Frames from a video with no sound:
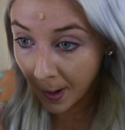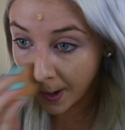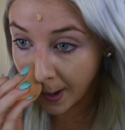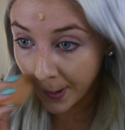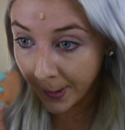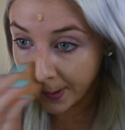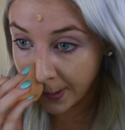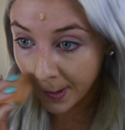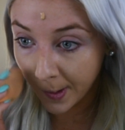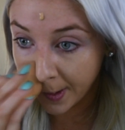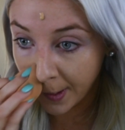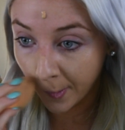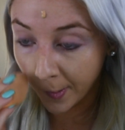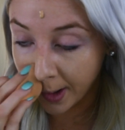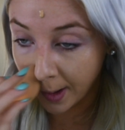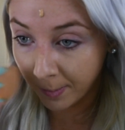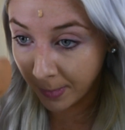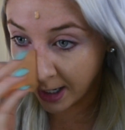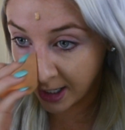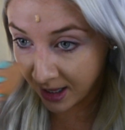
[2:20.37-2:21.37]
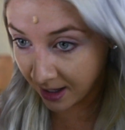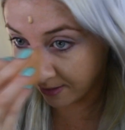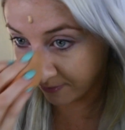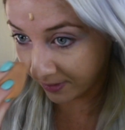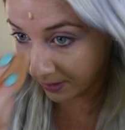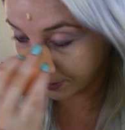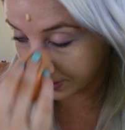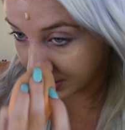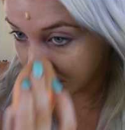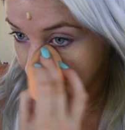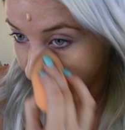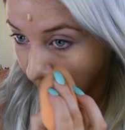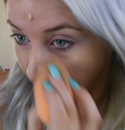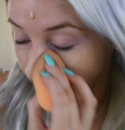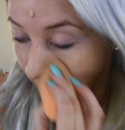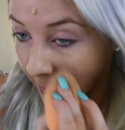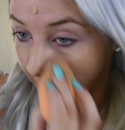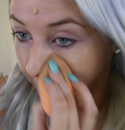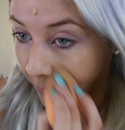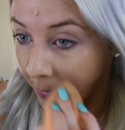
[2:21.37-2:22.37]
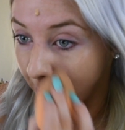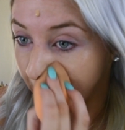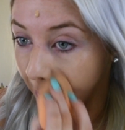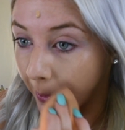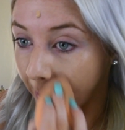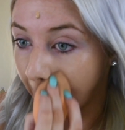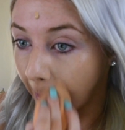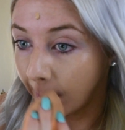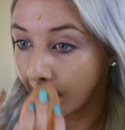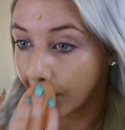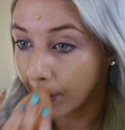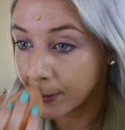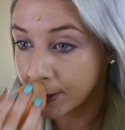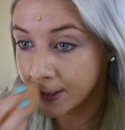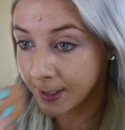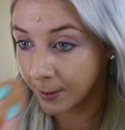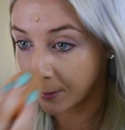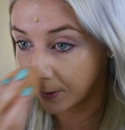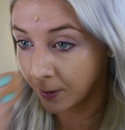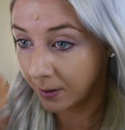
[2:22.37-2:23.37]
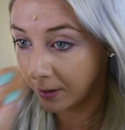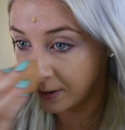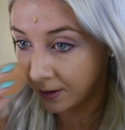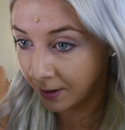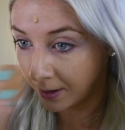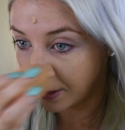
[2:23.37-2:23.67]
I don't want to buy that foundation in like a million colors, so.